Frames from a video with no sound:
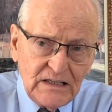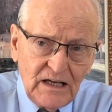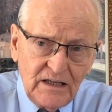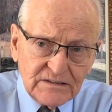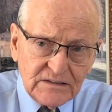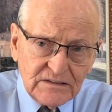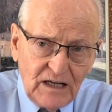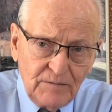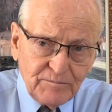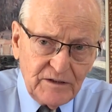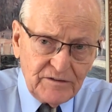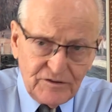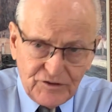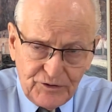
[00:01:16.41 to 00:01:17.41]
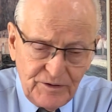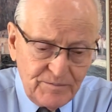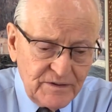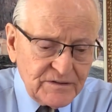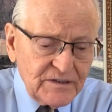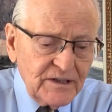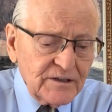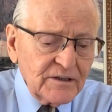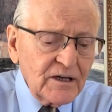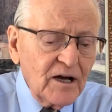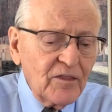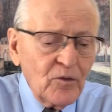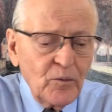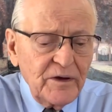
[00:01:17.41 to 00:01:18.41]
I stopped at the treatment center
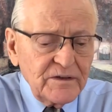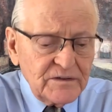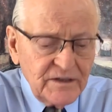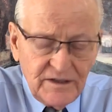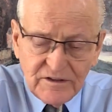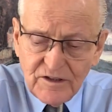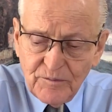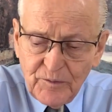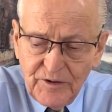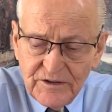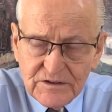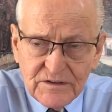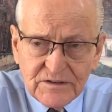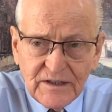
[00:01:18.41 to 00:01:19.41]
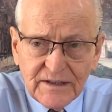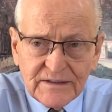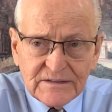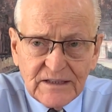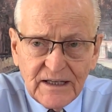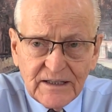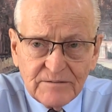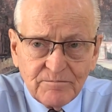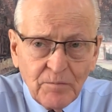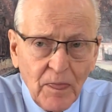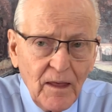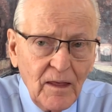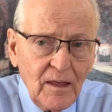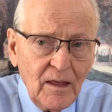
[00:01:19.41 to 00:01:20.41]
on the way to hit the bridge the second time,
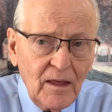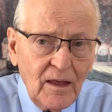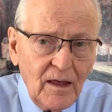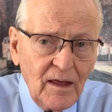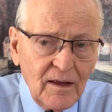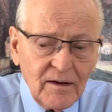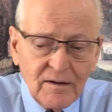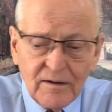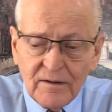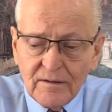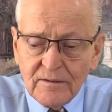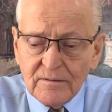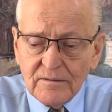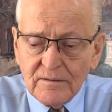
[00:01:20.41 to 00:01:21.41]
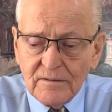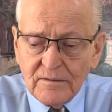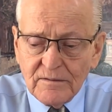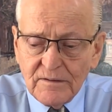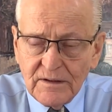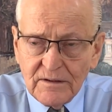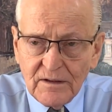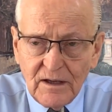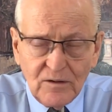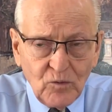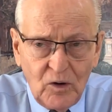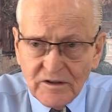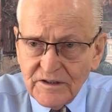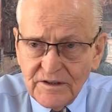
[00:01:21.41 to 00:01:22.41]
and I
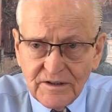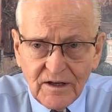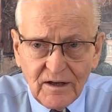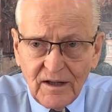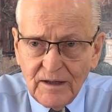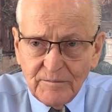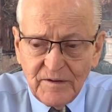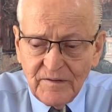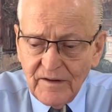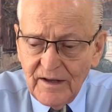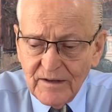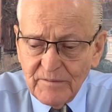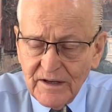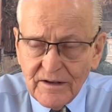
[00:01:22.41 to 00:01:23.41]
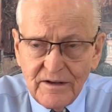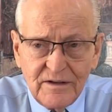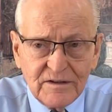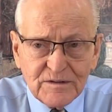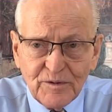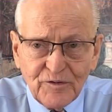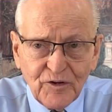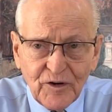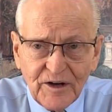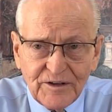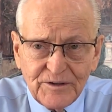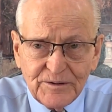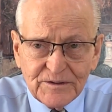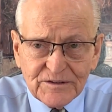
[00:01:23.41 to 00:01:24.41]
walked into the lobby and they had my keys before I
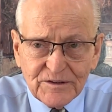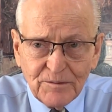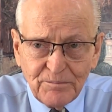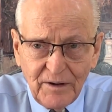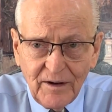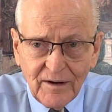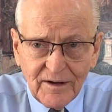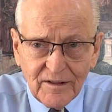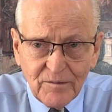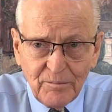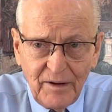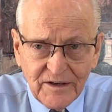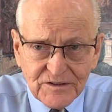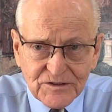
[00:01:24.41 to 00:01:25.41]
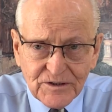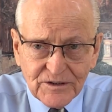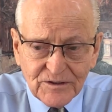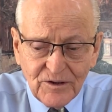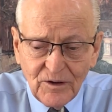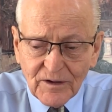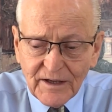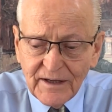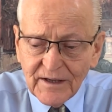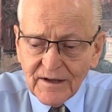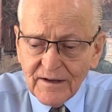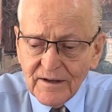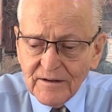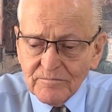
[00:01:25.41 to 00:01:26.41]
knew it, so apparently the pastor had called ahead
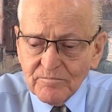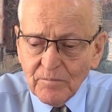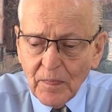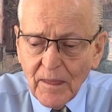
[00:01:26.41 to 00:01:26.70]
of time